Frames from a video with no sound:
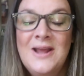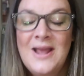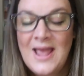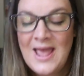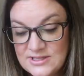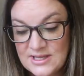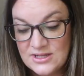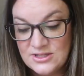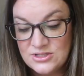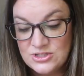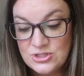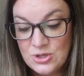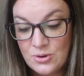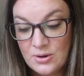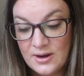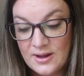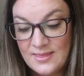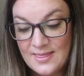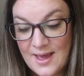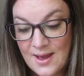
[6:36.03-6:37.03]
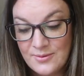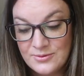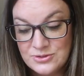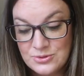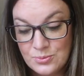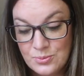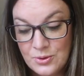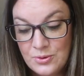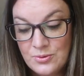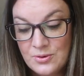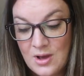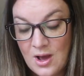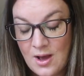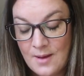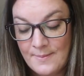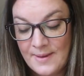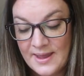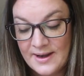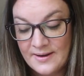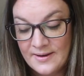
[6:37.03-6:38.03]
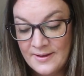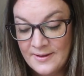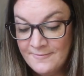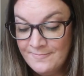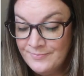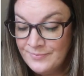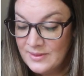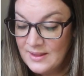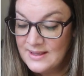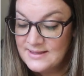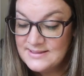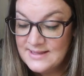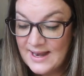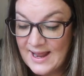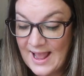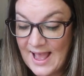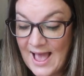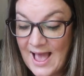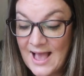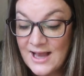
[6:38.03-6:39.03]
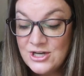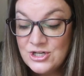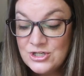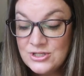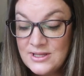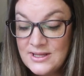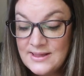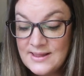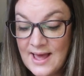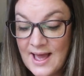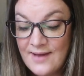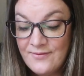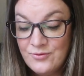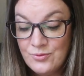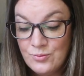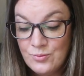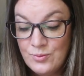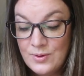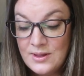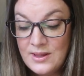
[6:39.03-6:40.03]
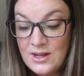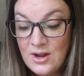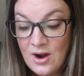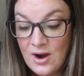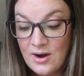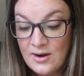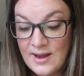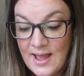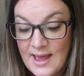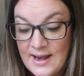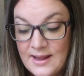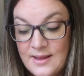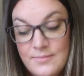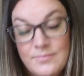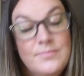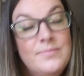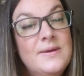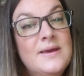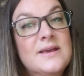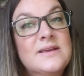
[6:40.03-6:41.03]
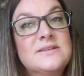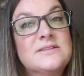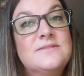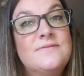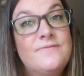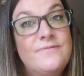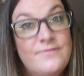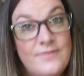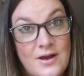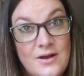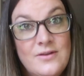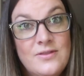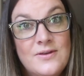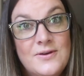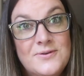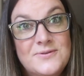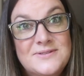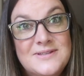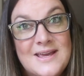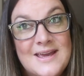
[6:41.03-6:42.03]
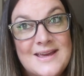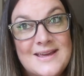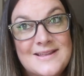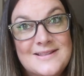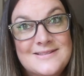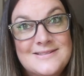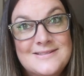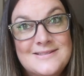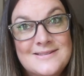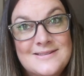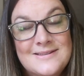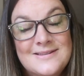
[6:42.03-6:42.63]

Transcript: She said, sorry, that was a rude comment. I said, I actually laughed really hard at it because fuck those kids.